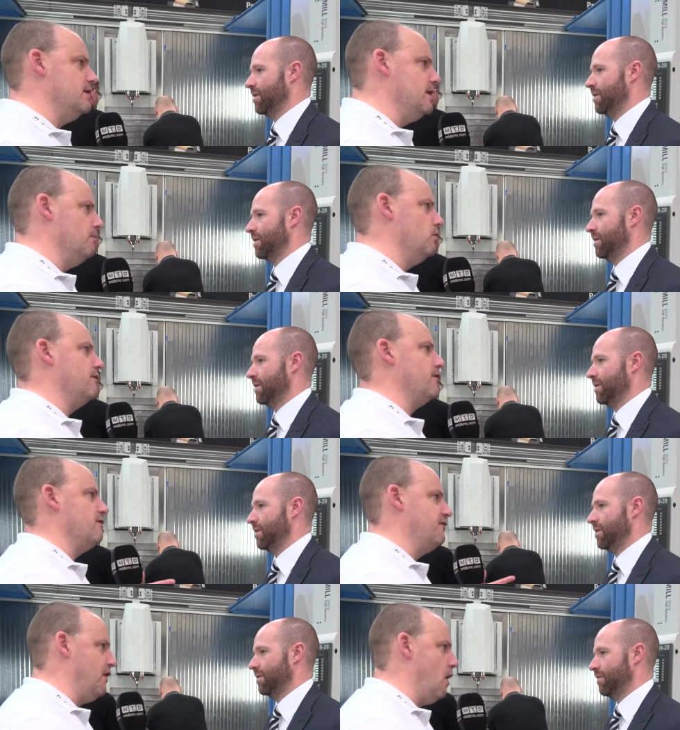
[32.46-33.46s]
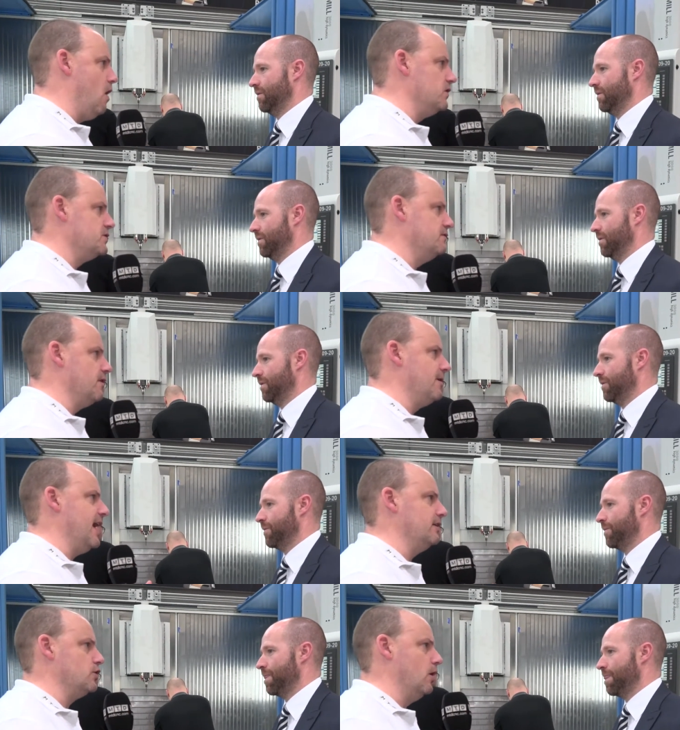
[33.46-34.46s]
Speaker 1: nimble, they're very fast, very
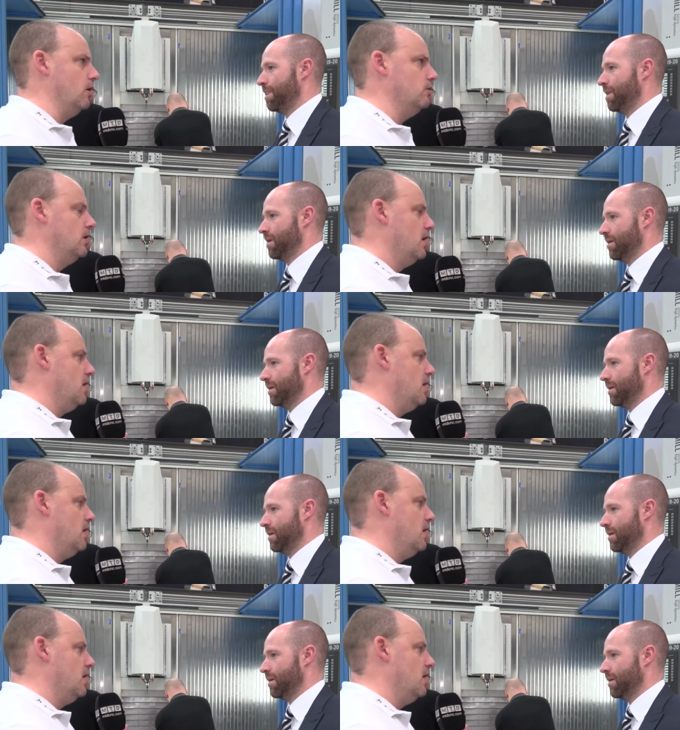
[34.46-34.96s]
agile.